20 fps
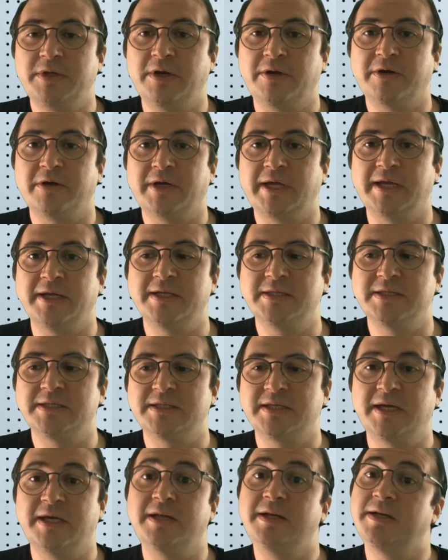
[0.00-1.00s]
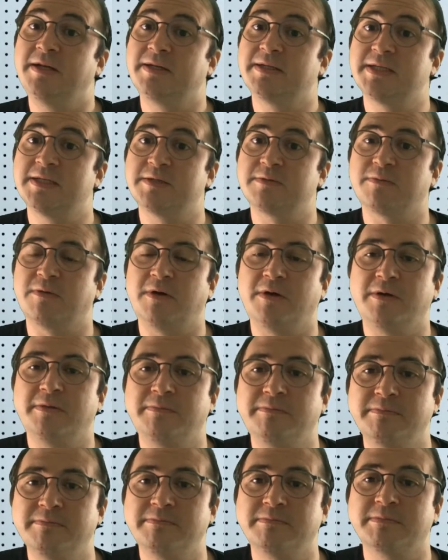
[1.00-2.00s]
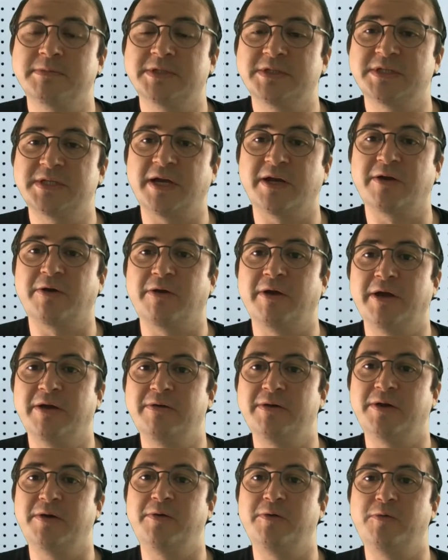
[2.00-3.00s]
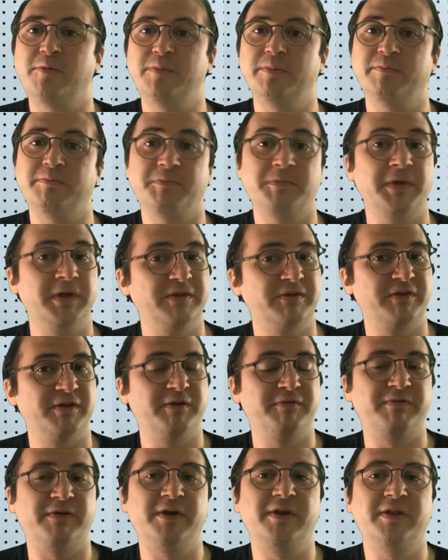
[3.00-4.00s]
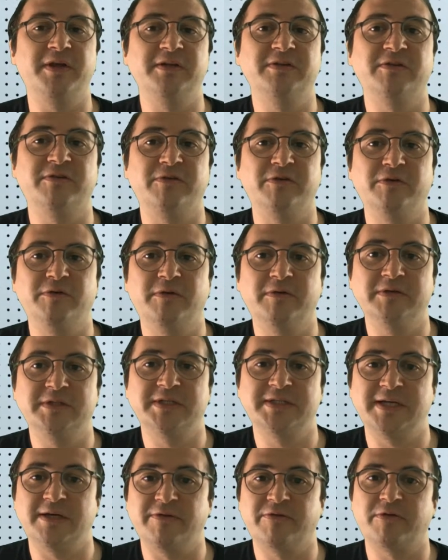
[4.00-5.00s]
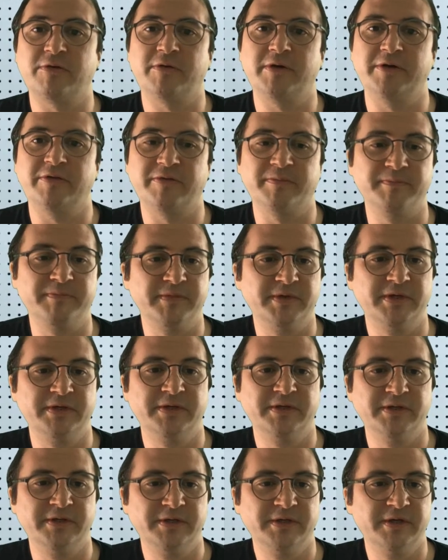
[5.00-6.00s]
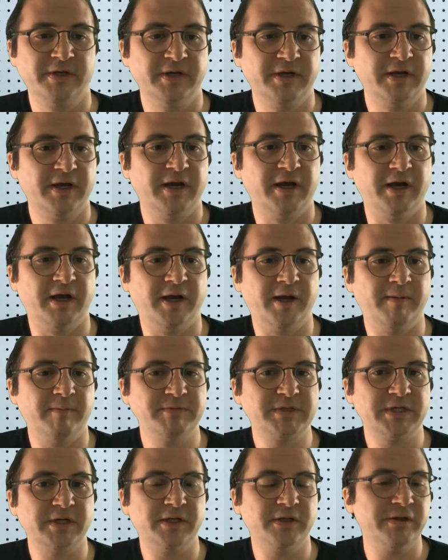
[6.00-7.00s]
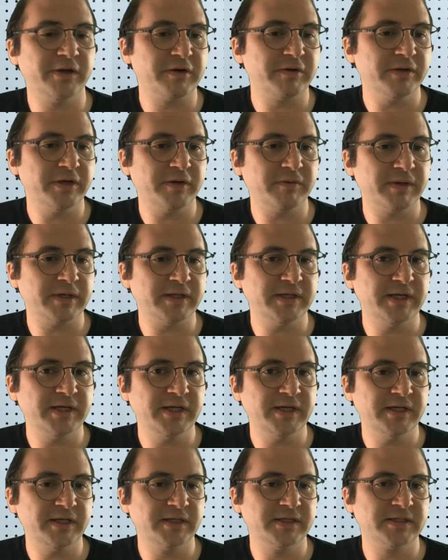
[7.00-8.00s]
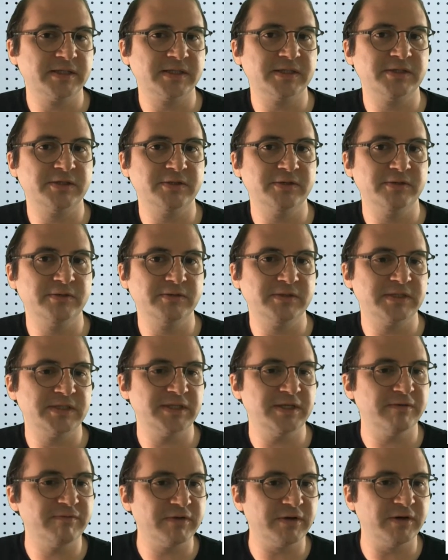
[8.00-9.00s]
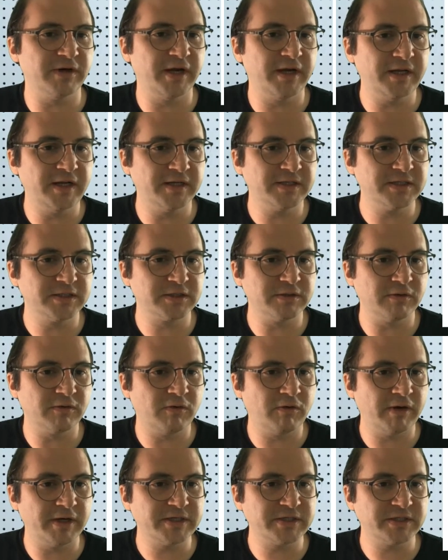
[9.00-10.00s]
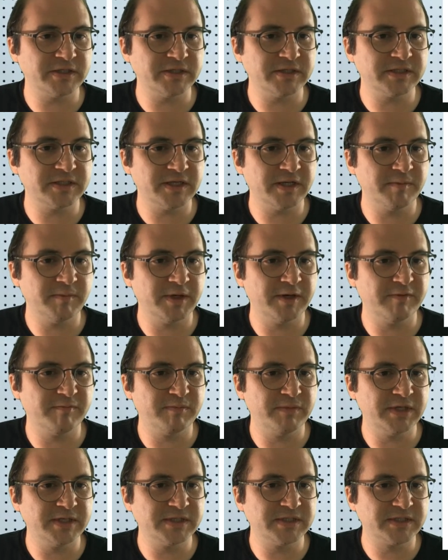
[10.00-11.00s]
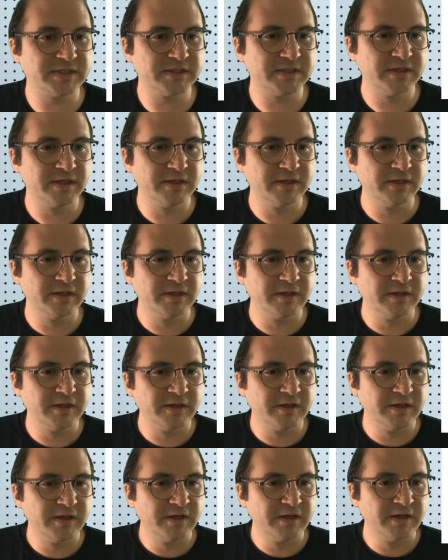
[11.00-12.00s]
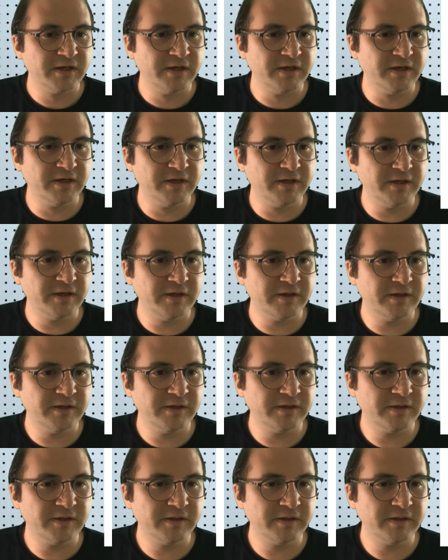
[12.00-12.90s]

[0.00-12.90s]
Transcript: younger kids. And since we're all stuck around at home, it's a fun thing to do to tell stories. Uh, I'm just gonna look really quickly to see if there are any additional questions that I might have missed. Uh,